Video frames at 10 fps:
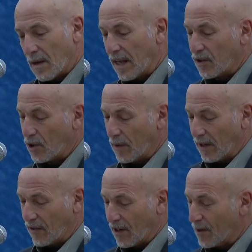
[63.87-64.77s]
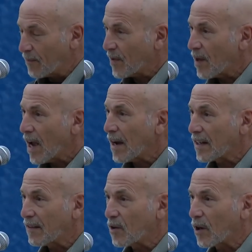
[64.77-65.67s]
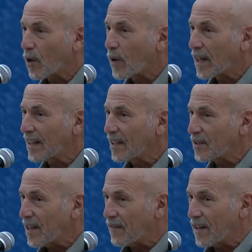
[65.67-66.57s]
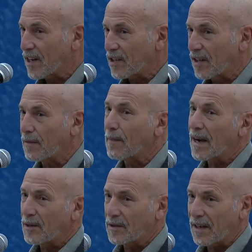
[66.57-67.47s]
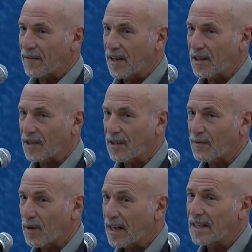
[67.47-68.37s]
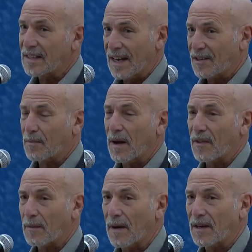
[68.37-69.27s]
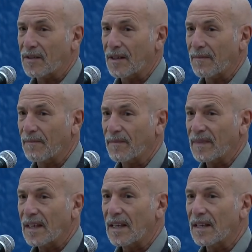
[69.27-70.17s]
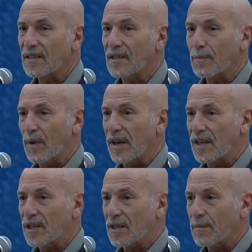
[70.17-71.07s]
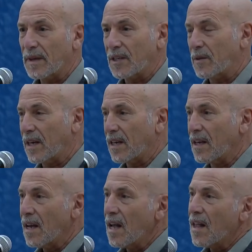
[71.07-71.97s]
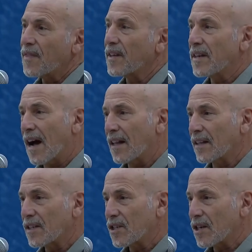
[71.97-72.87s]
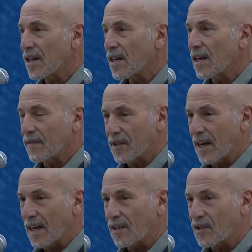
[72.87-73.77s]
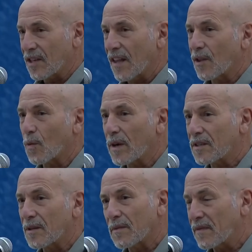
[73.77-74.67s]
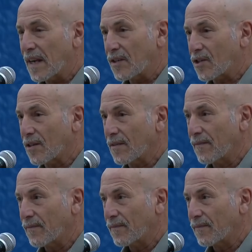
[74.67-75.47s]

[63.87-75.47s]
In doing so, I give you a quick little definition, my own definition of what is naturopathic medicine. It is the bridge between the knowledge of science and the wisdom of nature.